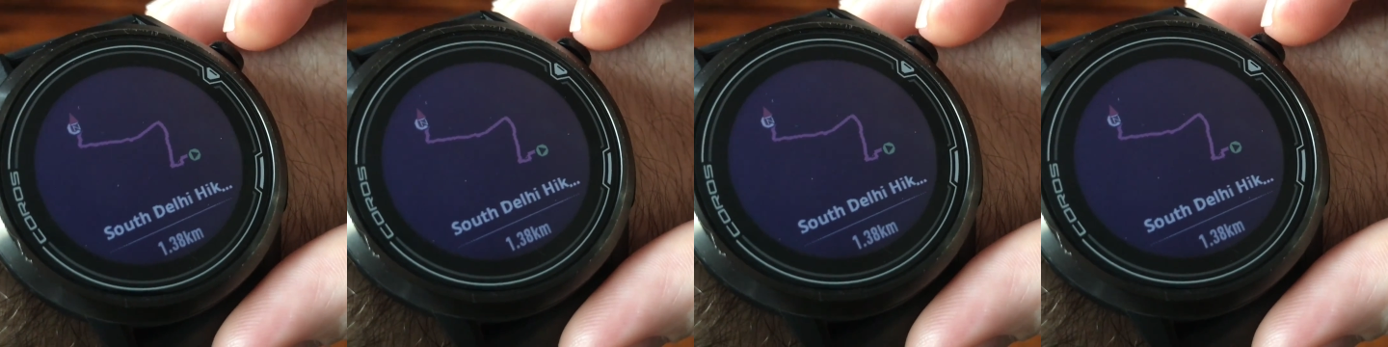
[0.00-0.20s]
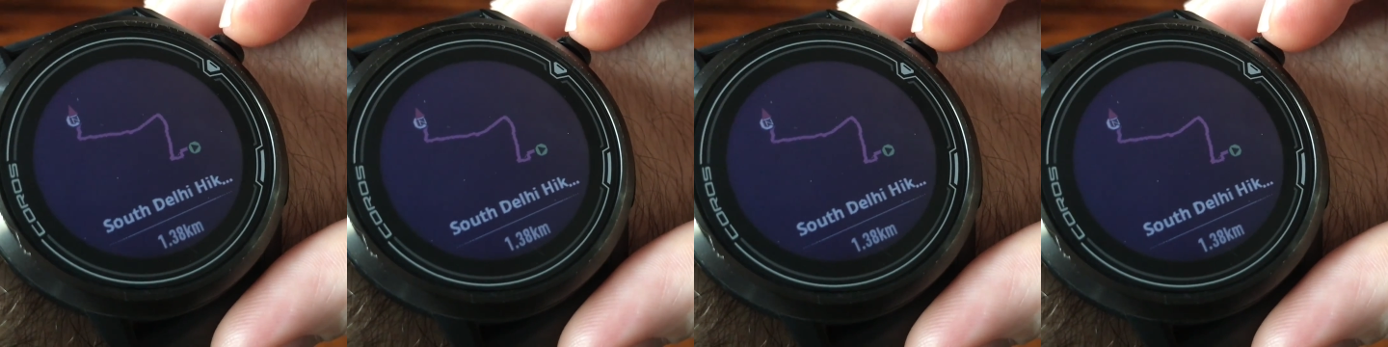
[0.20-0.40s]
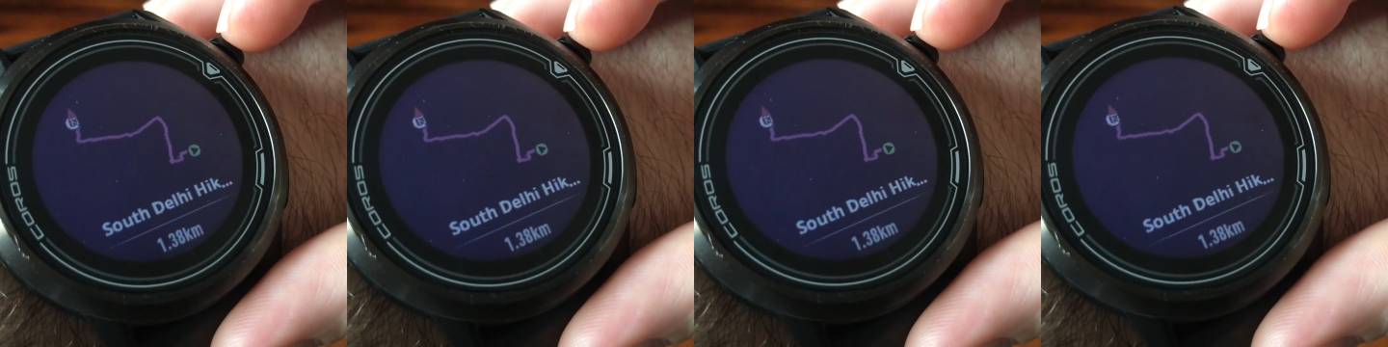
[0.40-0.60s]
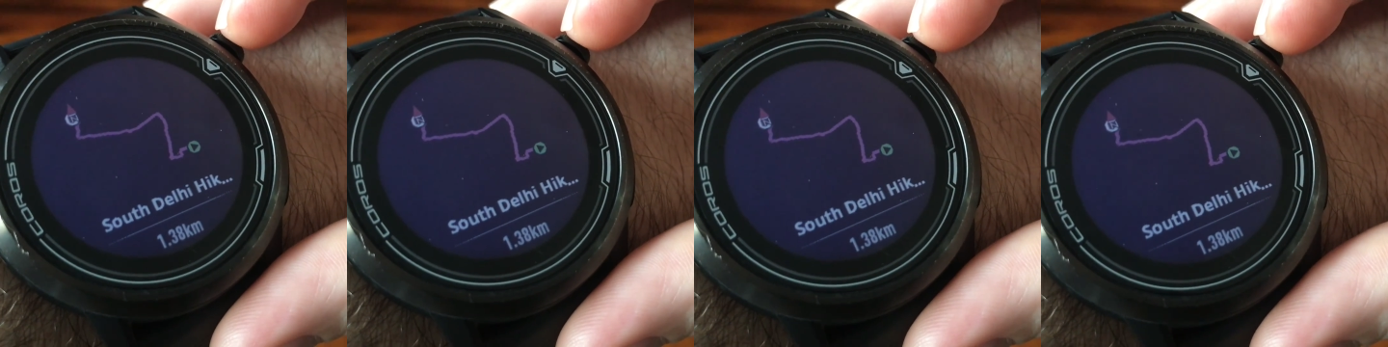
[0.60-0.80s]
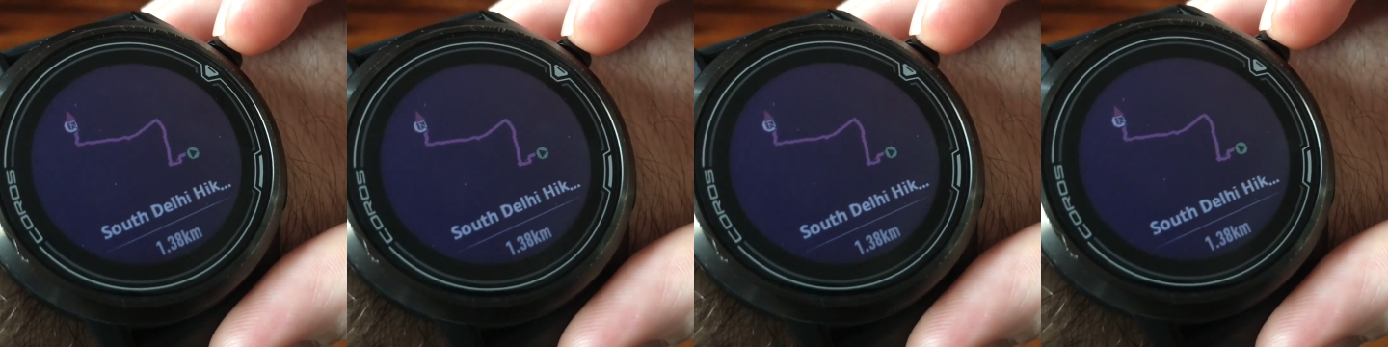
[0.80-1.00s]

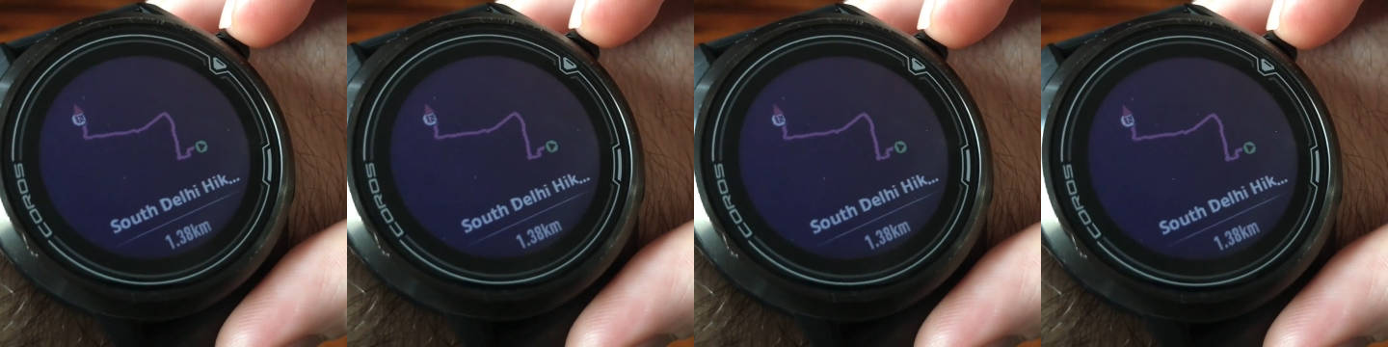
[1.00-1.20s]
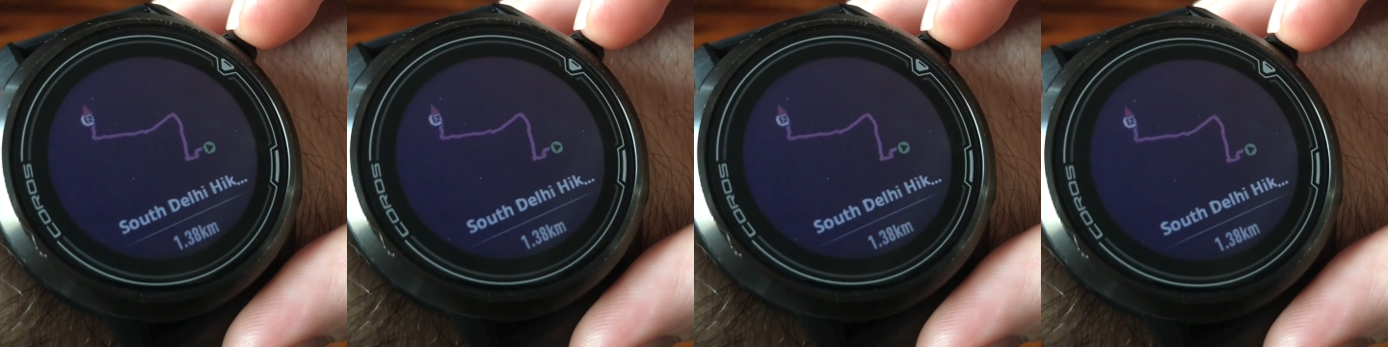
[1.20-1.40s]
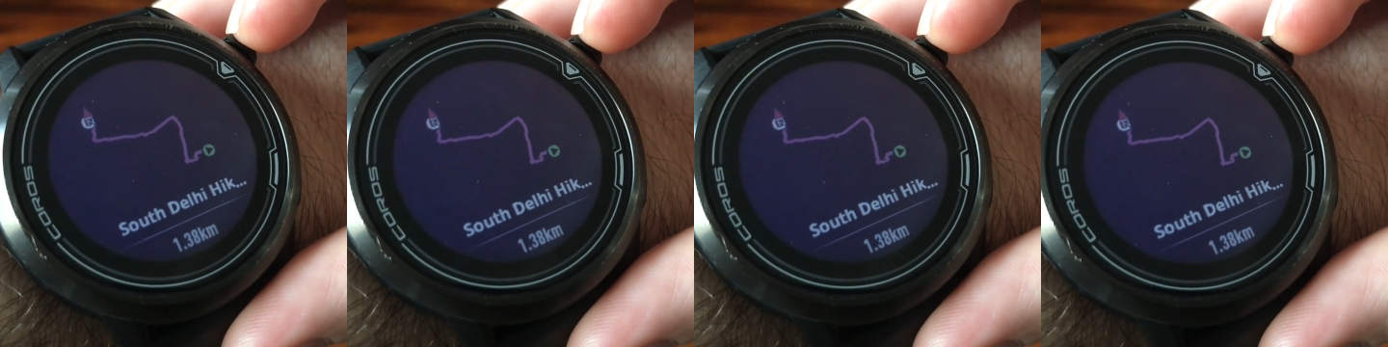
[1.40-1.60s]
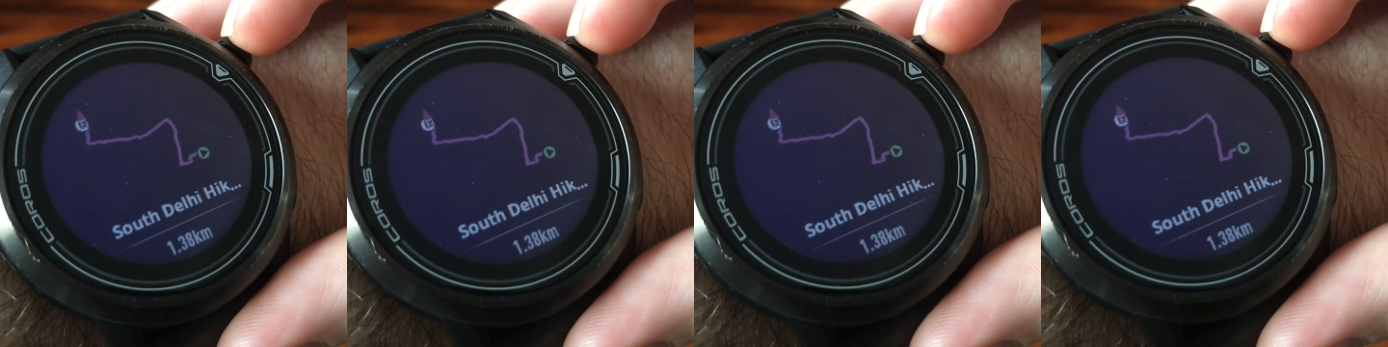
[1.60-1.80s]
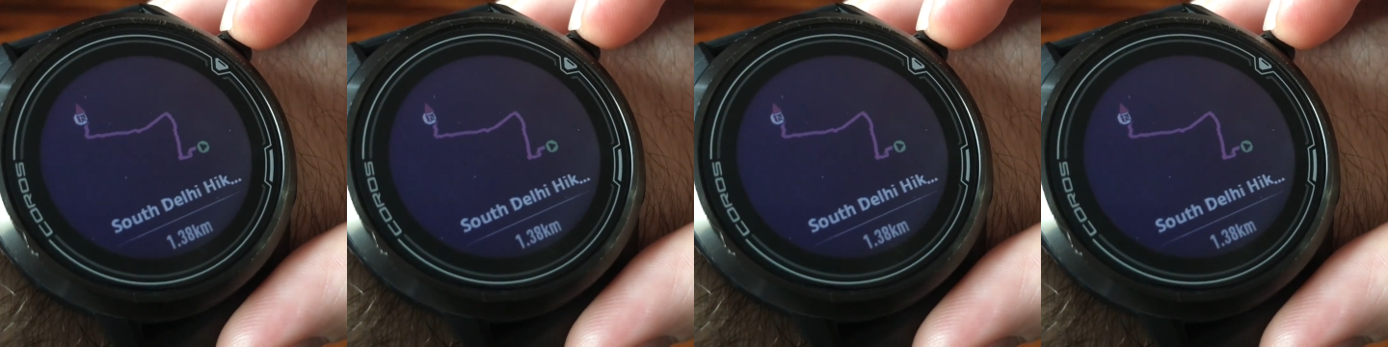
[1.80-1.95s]
you're loading a map